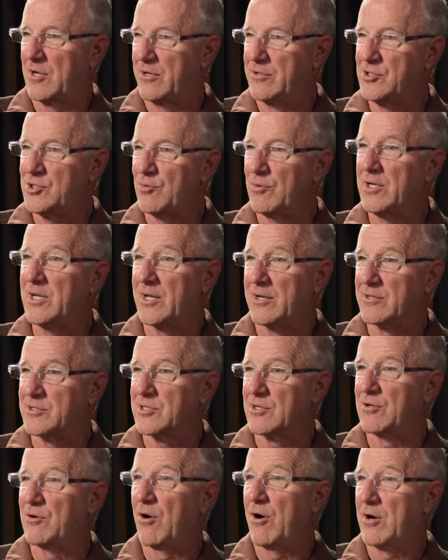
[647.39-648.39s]
country, and
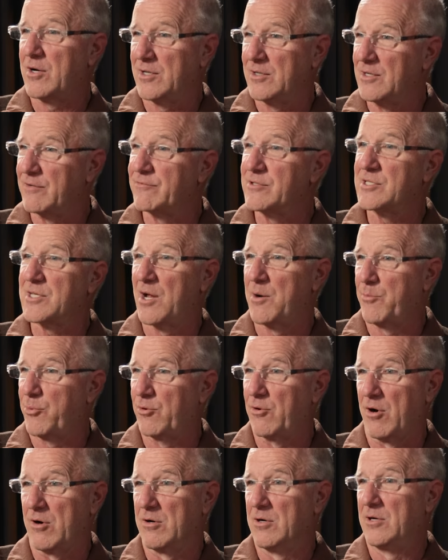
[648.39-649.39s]
as a guardian of his
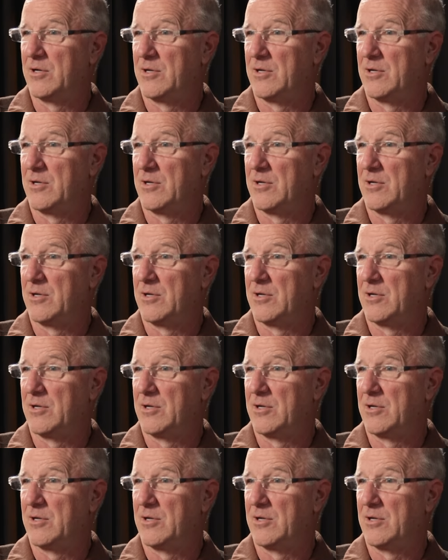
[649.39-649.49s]
emperor.